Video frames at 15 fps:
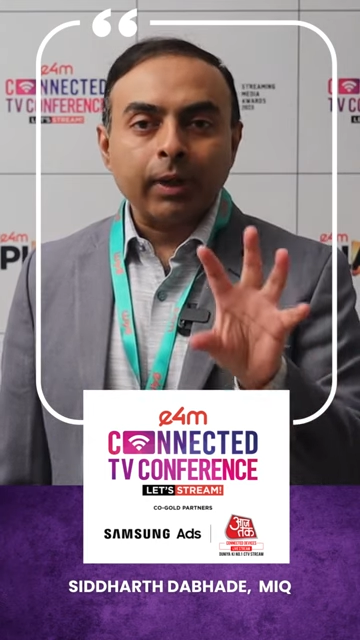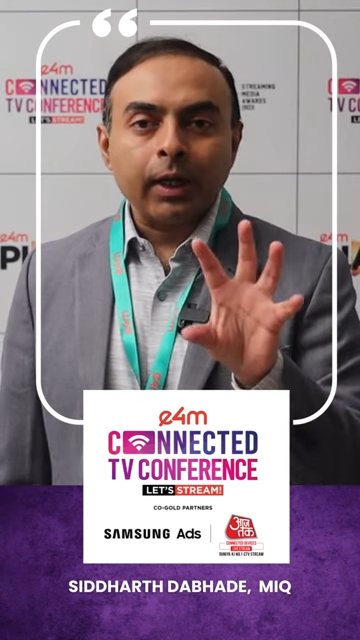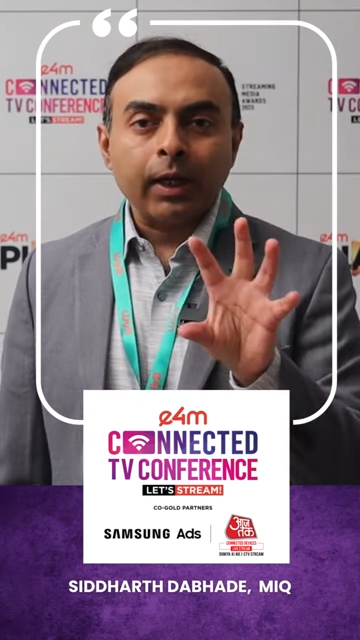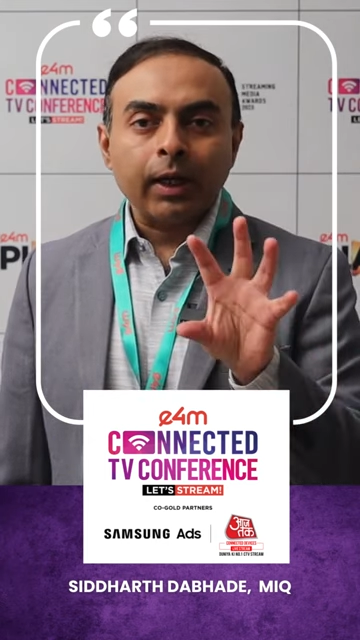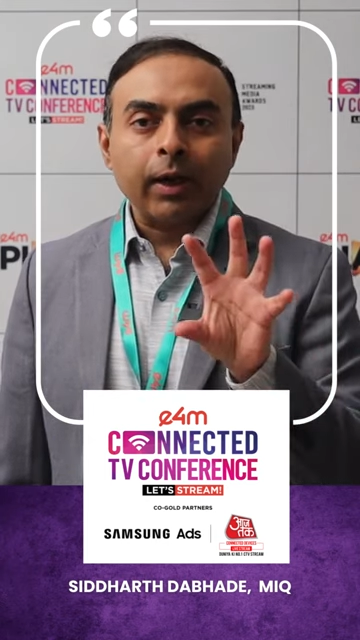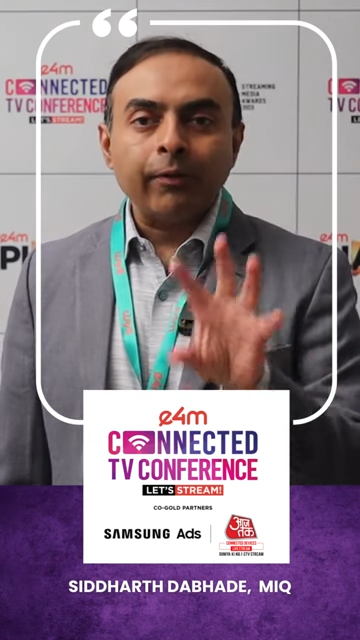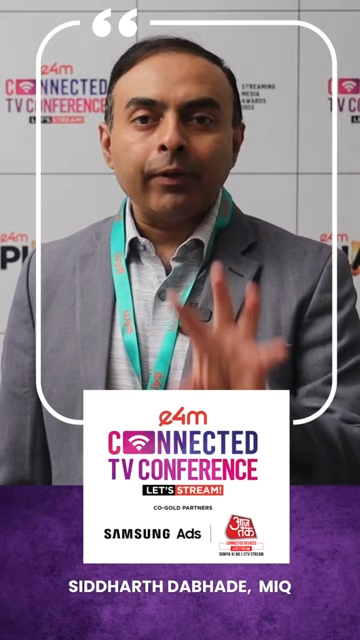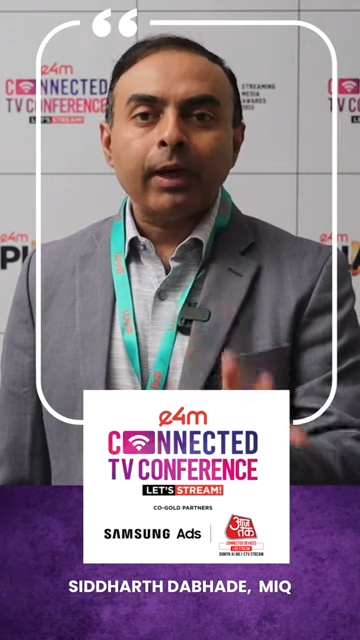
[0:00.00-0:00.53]

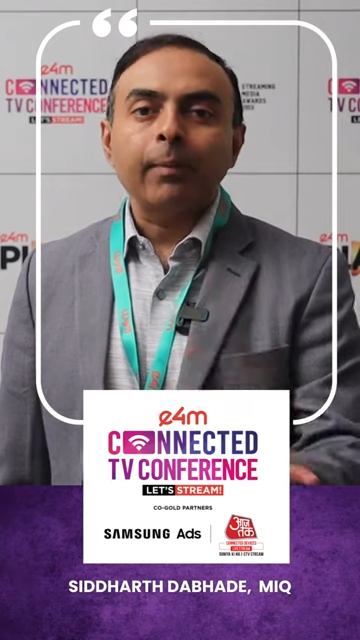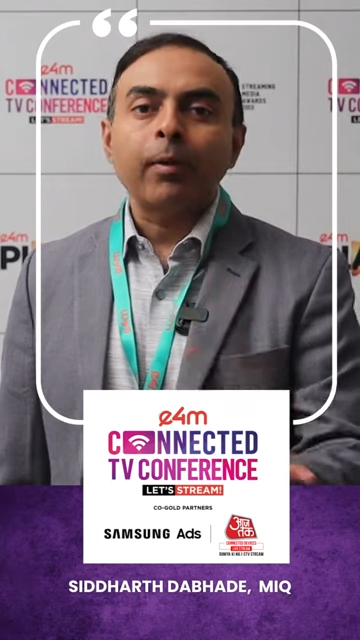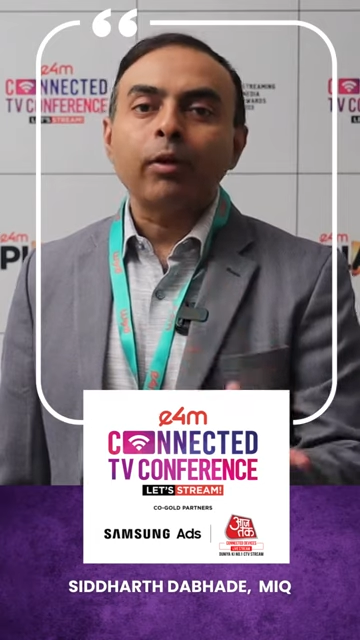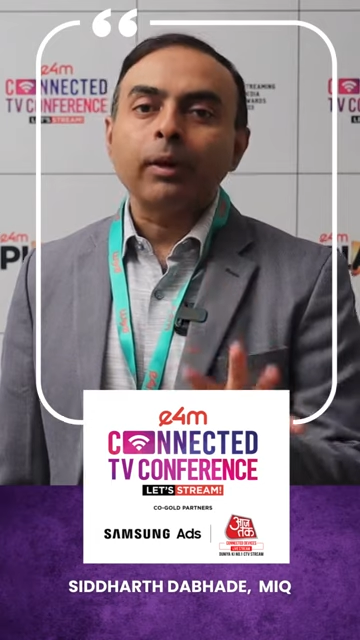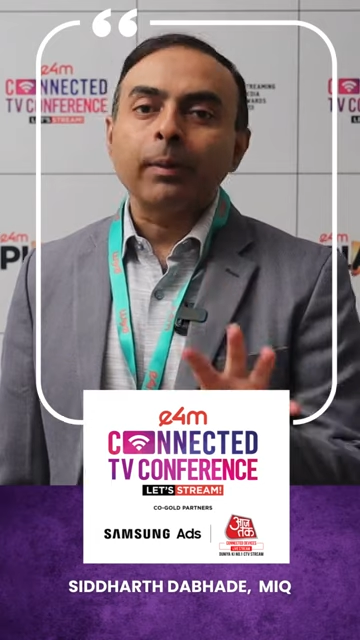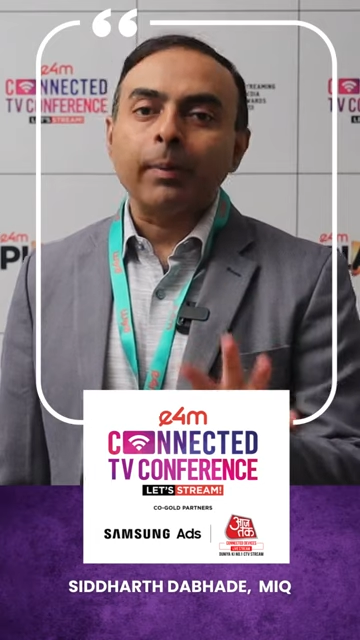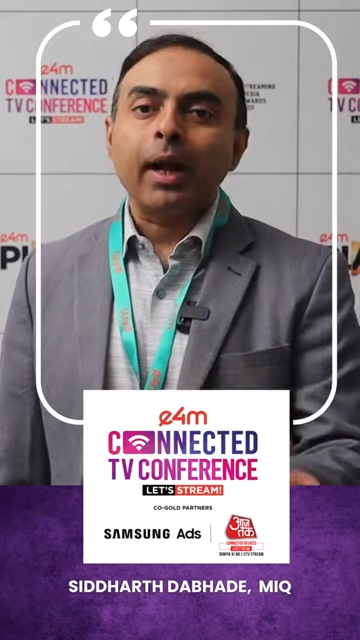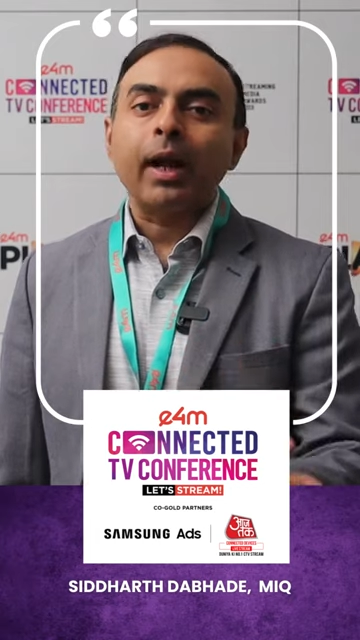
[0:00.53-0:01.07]
aware
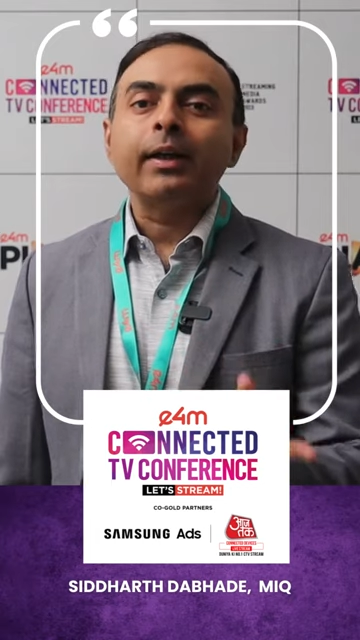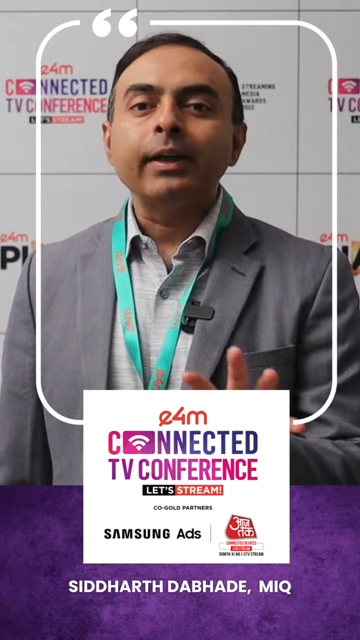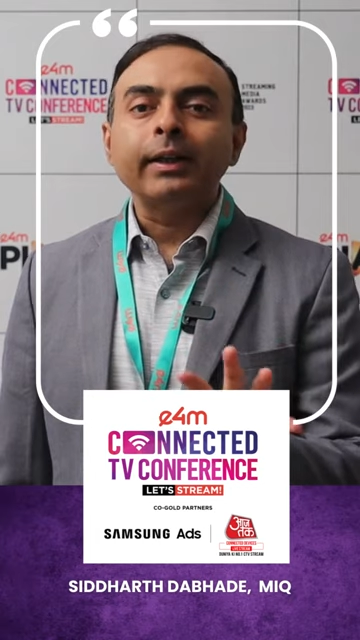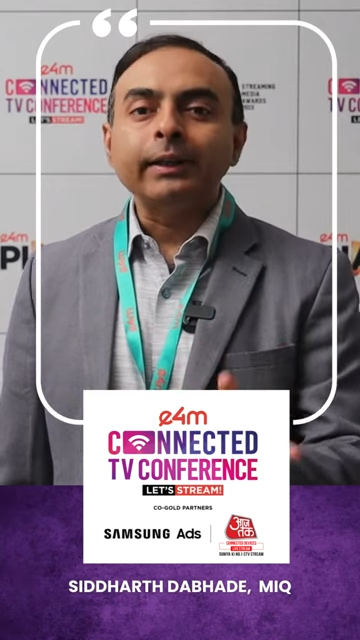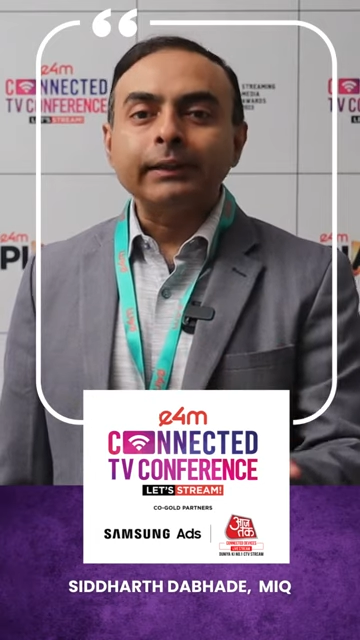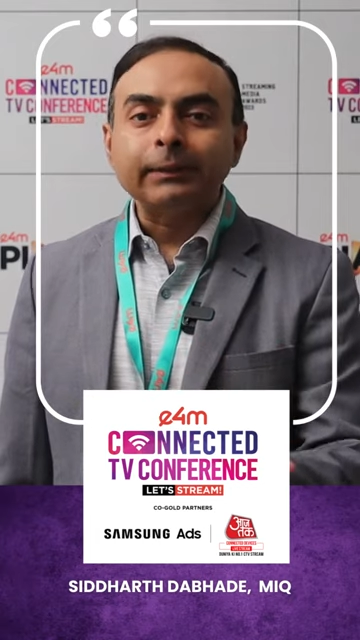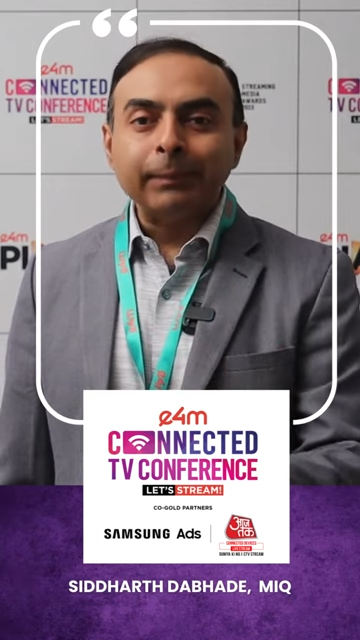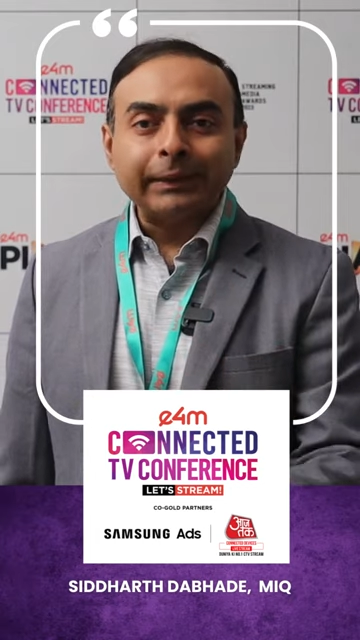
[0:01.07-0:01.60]
about the brand and
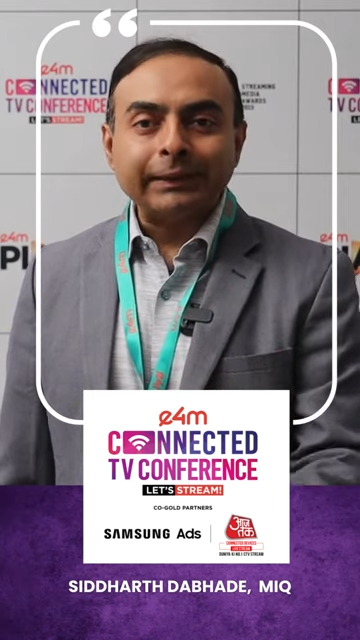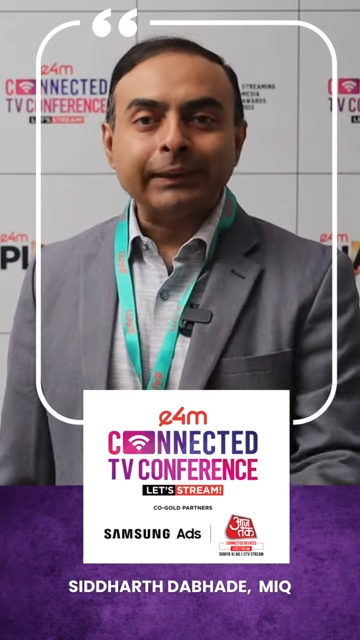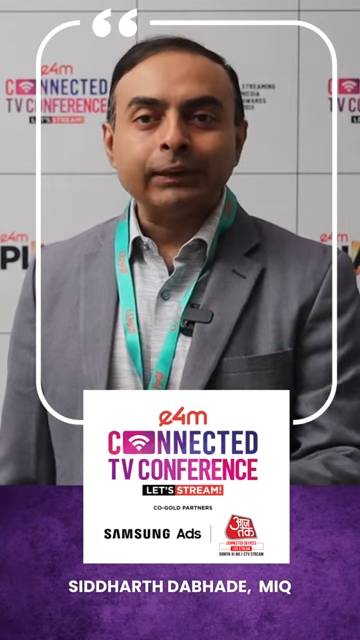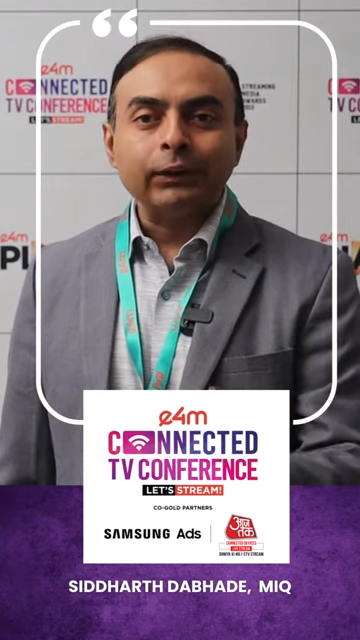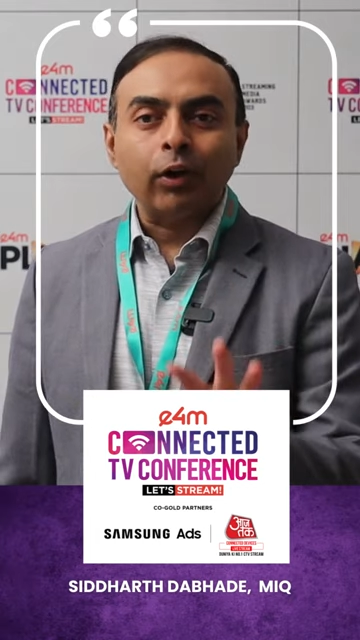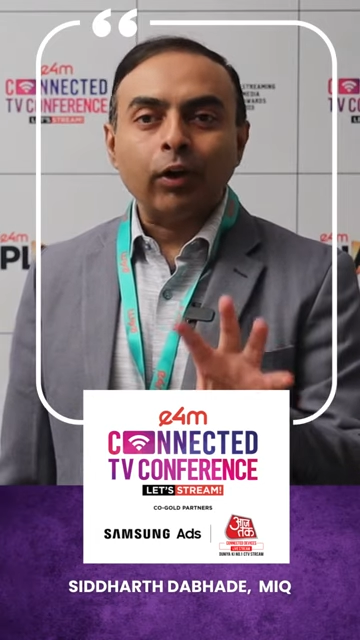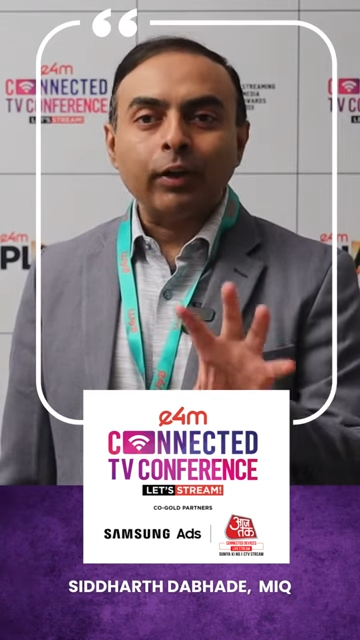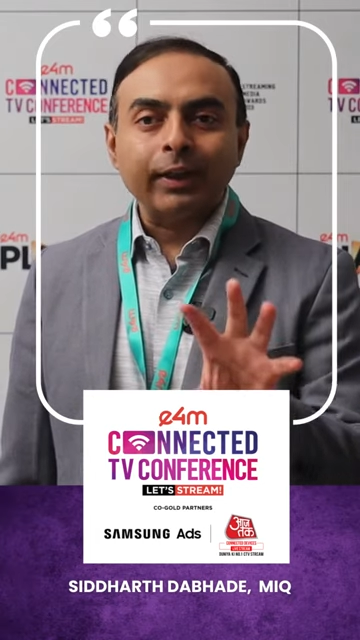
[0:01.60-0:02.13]
its
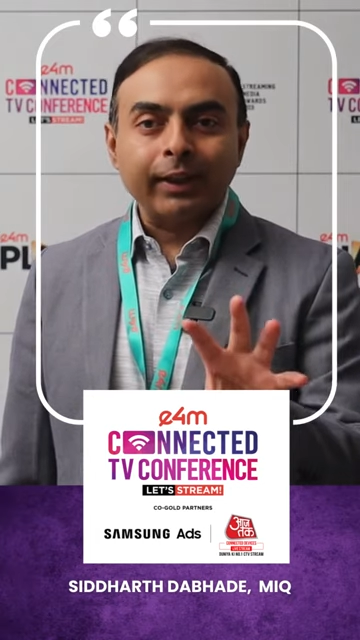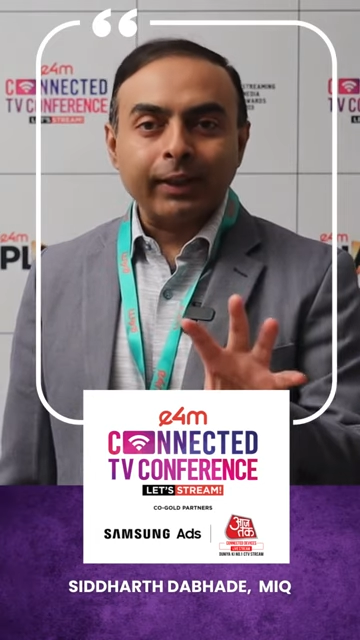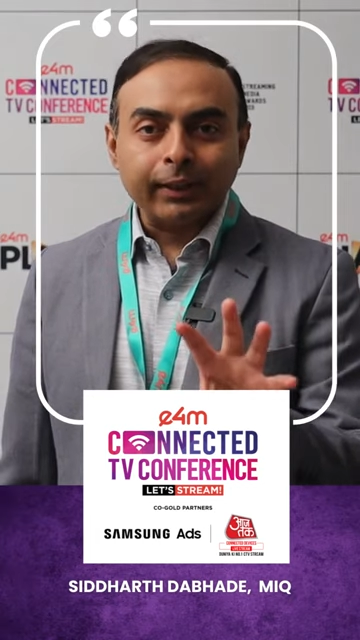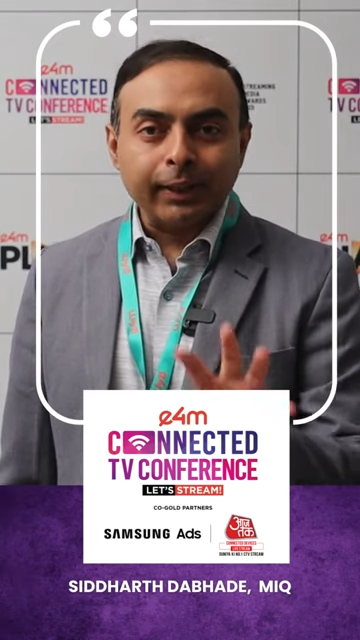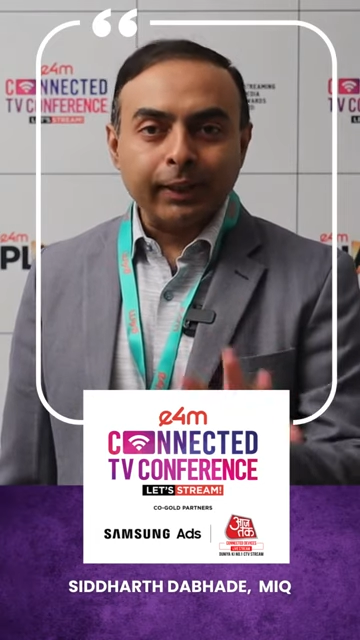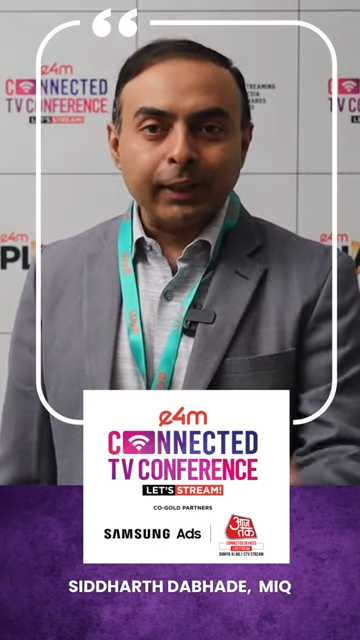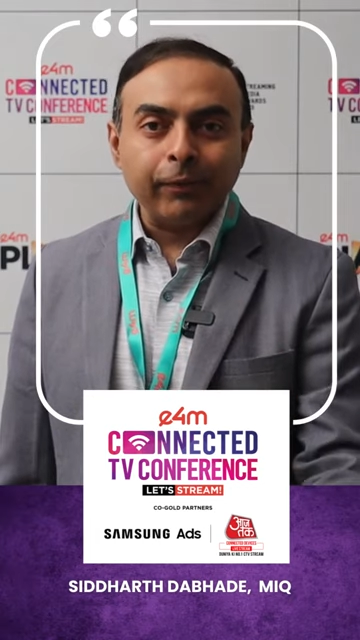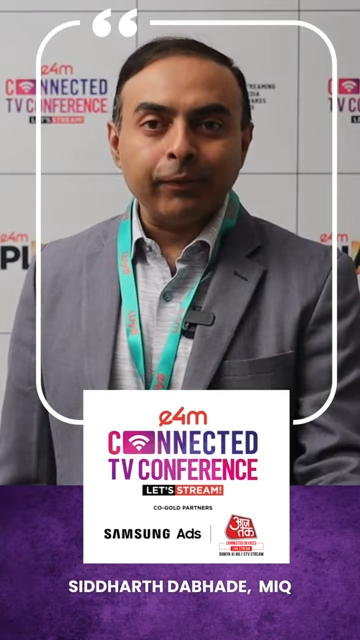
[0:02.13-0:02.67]
message on
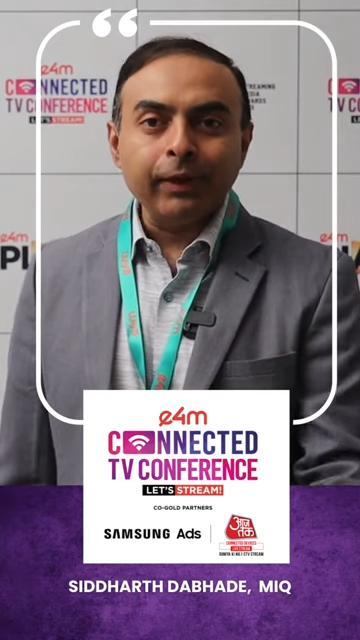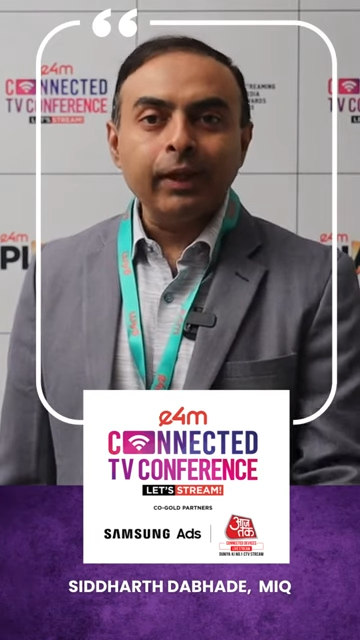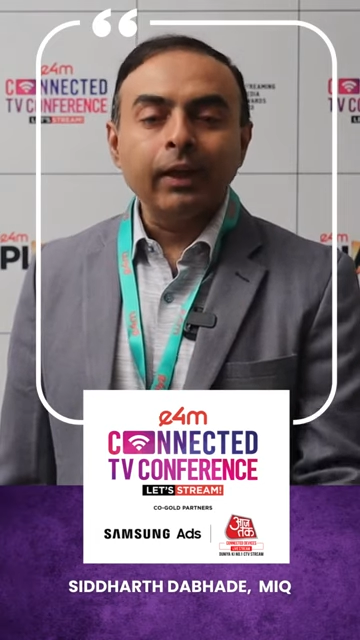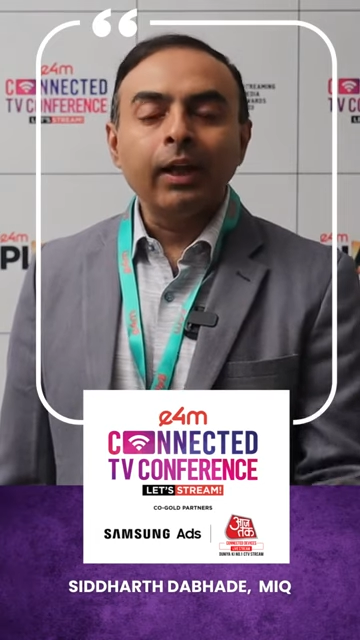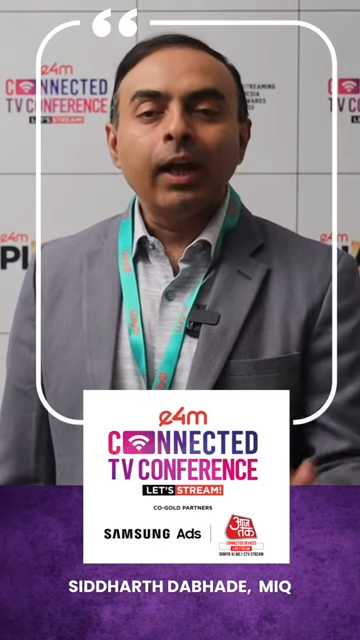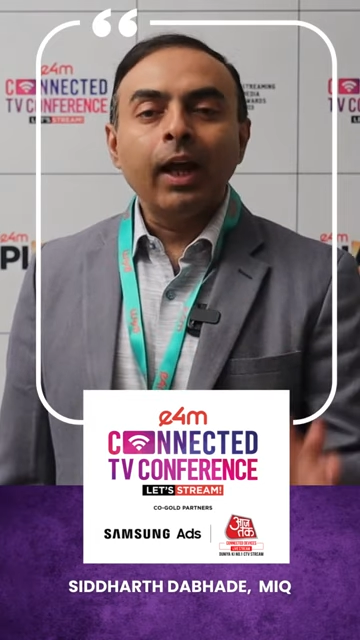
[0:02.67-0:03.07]
connected TV,